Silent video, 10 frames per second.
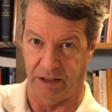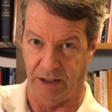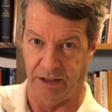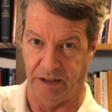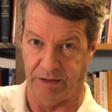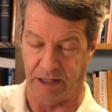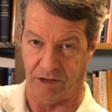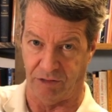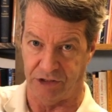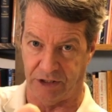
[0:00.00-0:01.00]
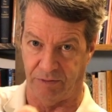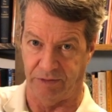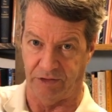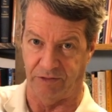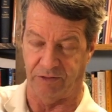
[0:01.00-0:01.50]
in a declaration of
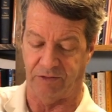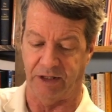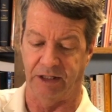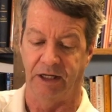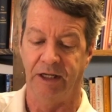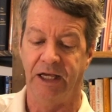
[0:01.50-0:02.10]
what Jesus did